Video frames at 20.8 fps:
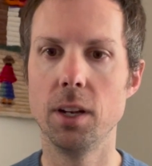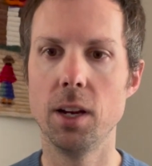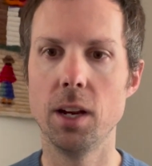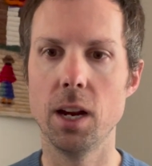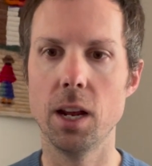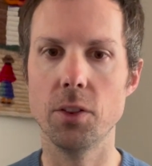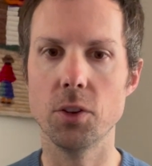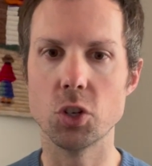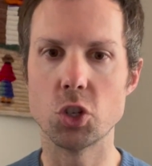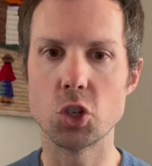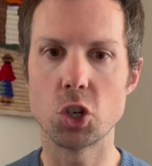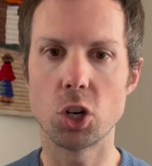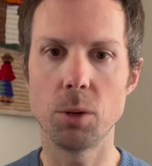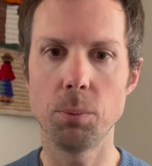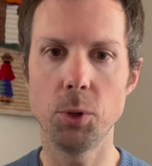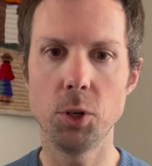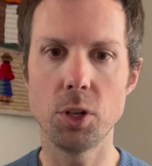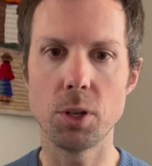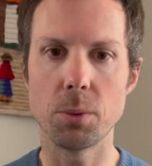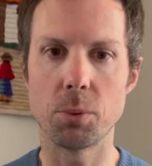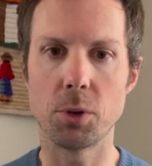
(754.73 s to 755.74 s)
and the
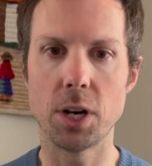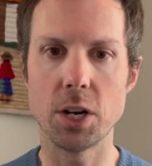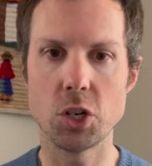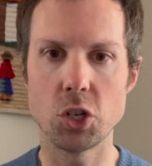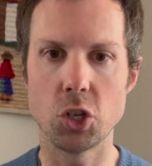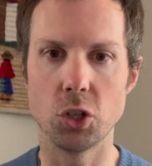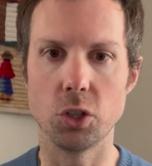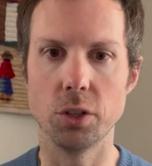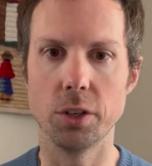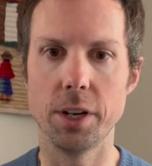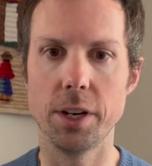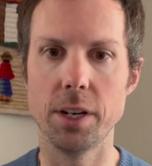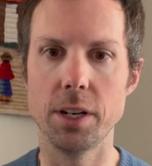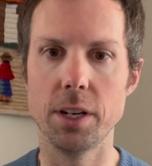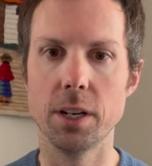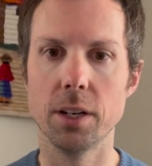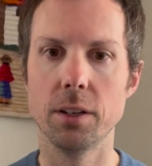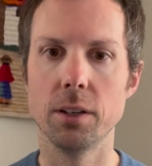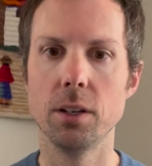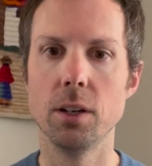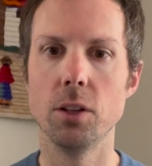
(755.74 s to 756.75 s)
sharper the pressure
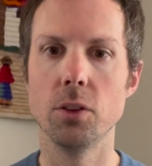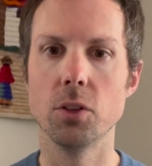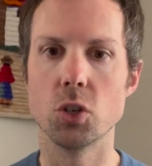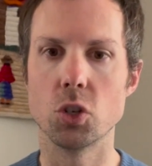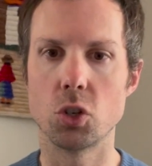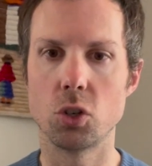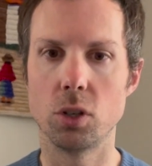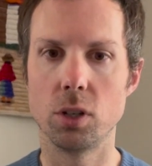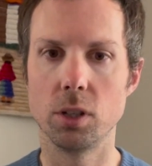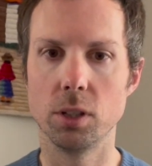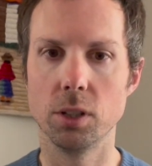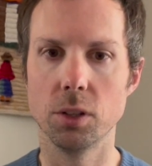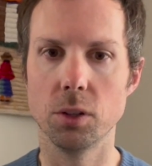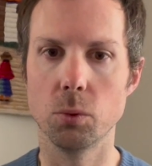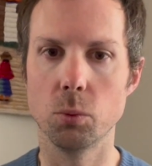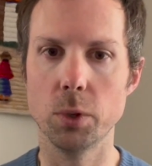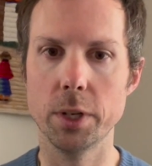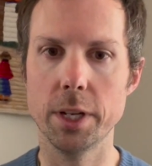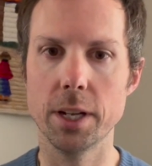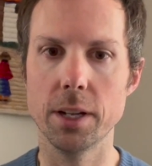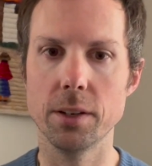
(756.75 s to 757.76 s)
gradient, the stronger the
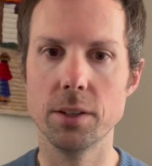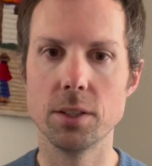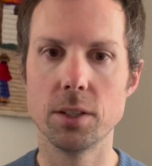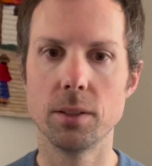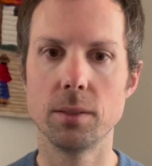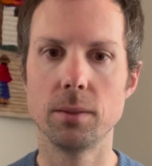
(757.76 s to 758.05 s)
wind.